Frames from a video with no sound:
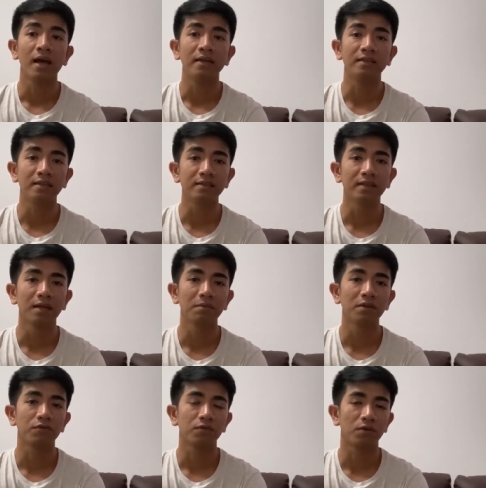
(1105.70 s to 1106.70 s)
The
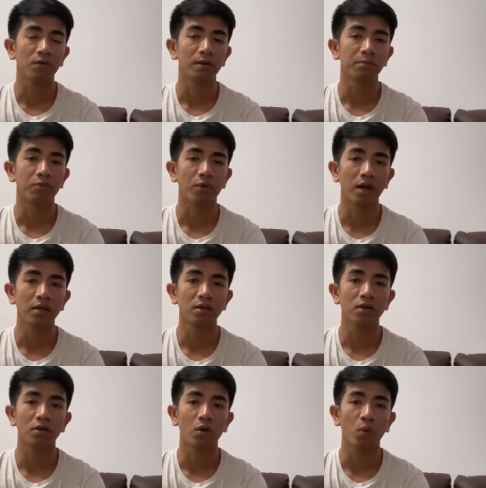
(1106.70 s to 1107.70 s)
Islamic funeral
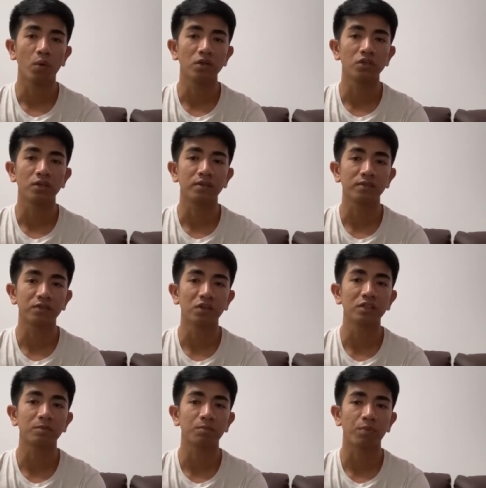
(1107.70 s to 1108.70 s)
prayer which
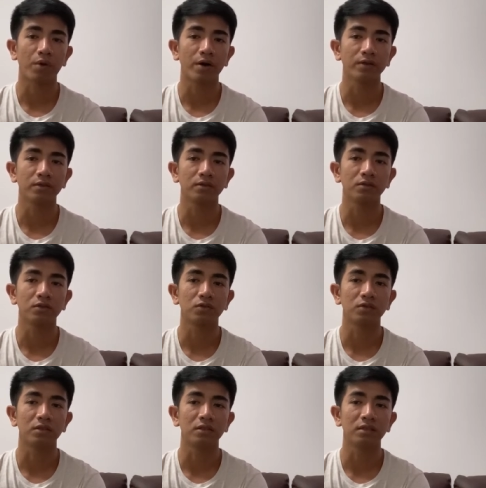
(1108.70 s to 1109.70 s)
seeks pardon
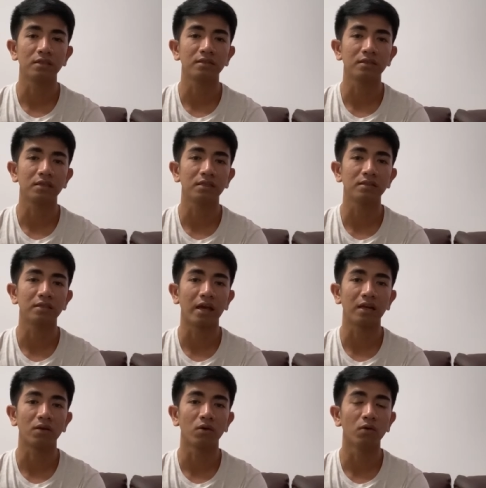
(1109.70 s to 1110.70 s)
to the deceased
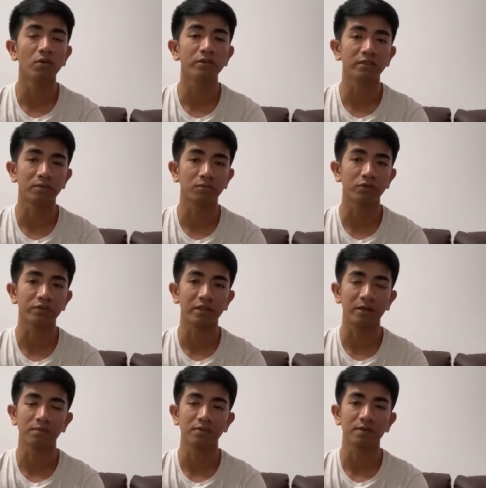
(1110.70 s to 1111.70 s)
and all dead
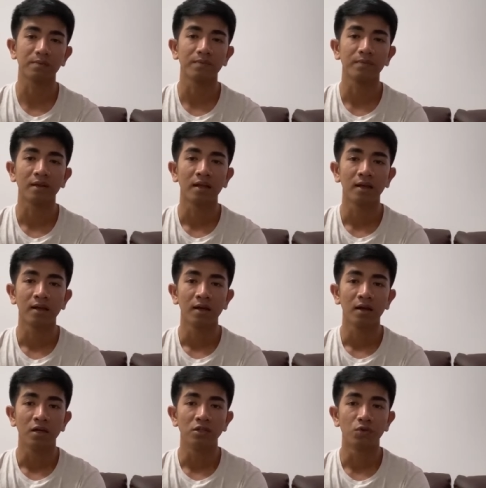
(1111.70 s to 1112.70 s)
Muslims.
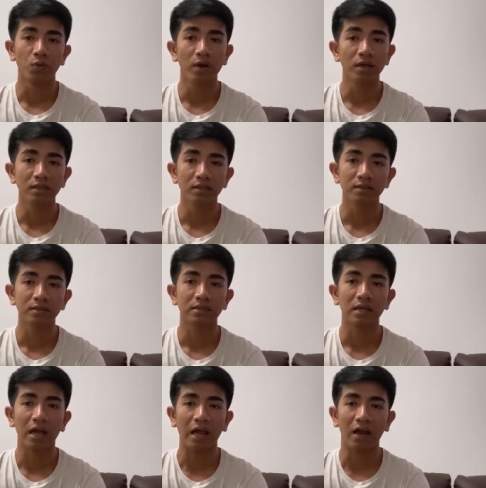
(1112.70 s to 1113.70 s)
During this,
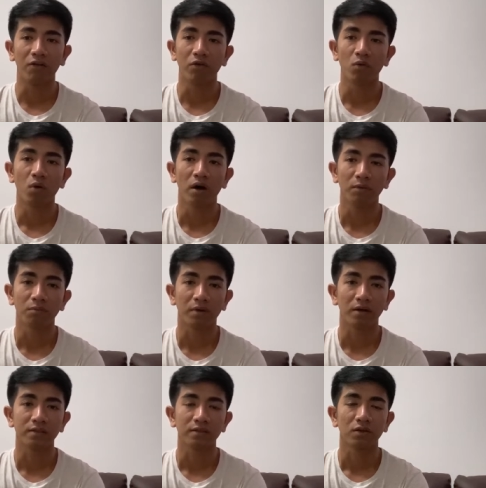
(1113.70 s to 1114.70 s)
everyone
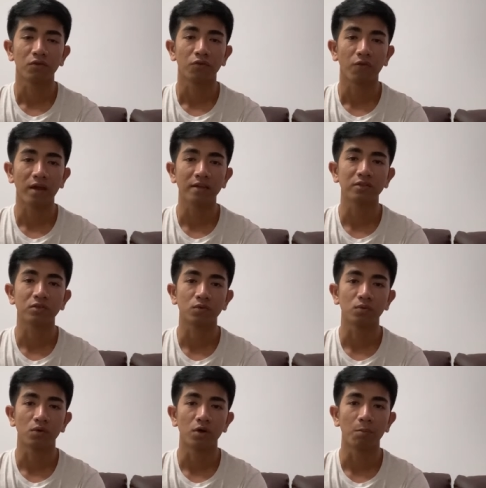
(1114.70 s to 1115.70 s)
must face
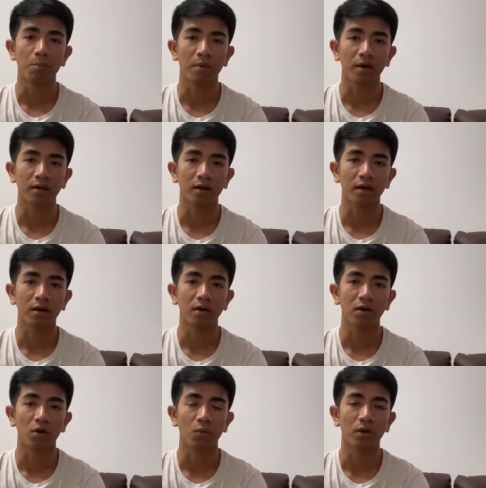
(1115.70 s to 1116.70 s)
toward Mecca
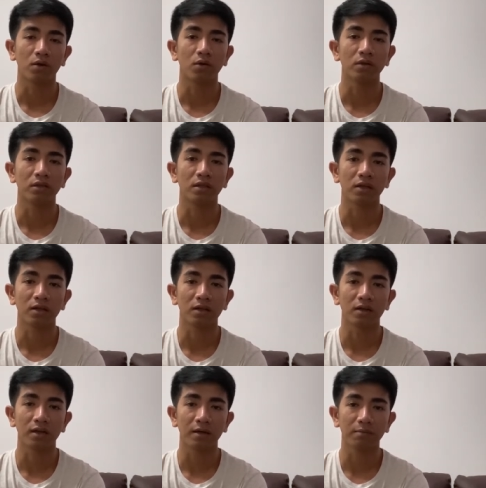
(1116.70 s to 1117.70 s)
or we call it
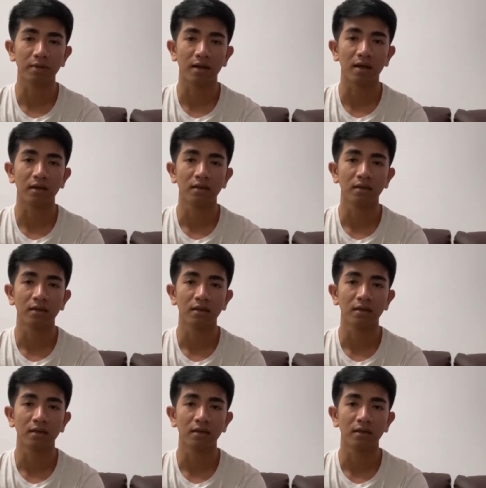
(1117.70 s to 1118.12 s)
Qibla,